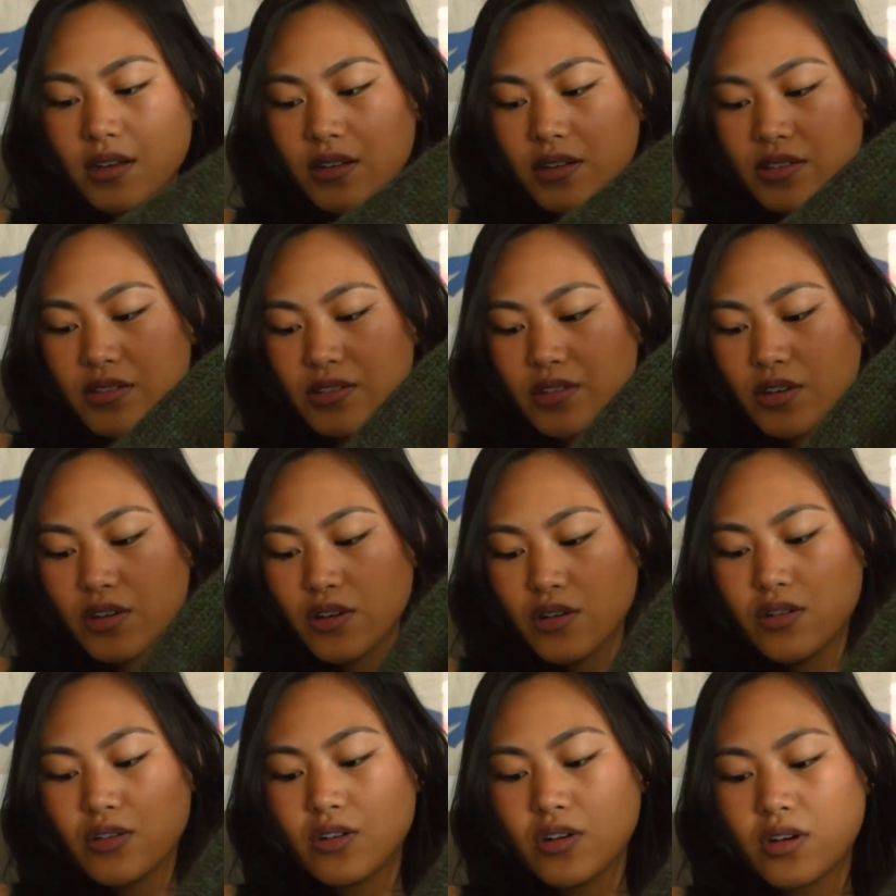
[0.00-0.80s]

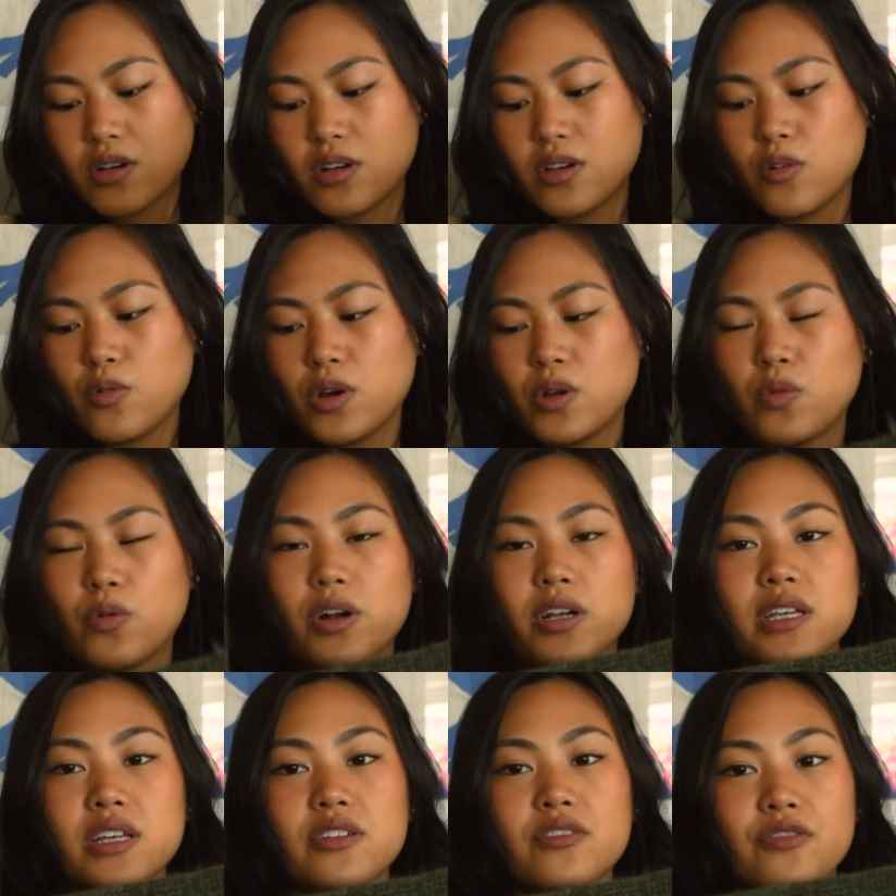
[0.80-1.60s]
So when
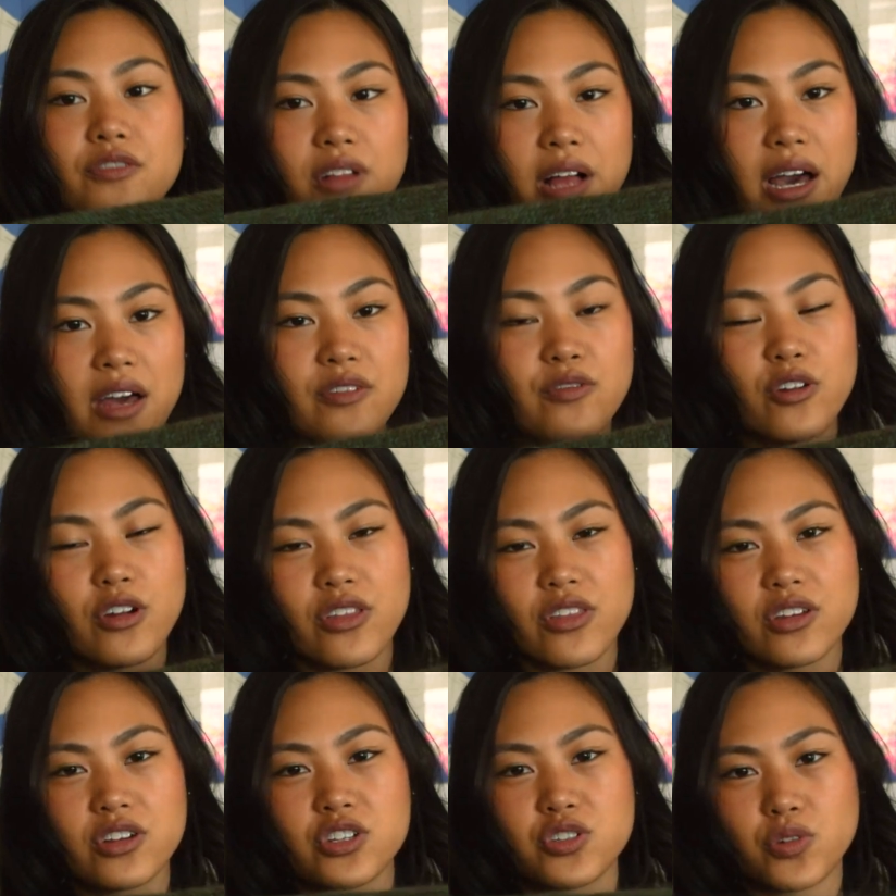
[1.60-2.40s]
working flat for
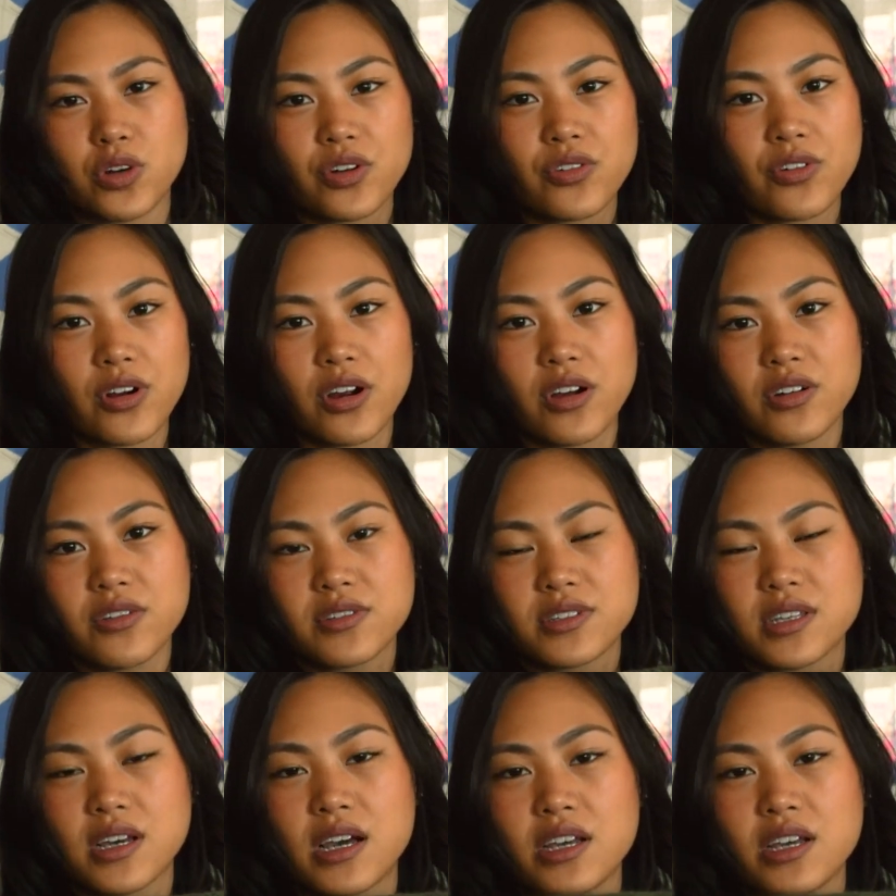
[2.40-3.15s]
the short rows,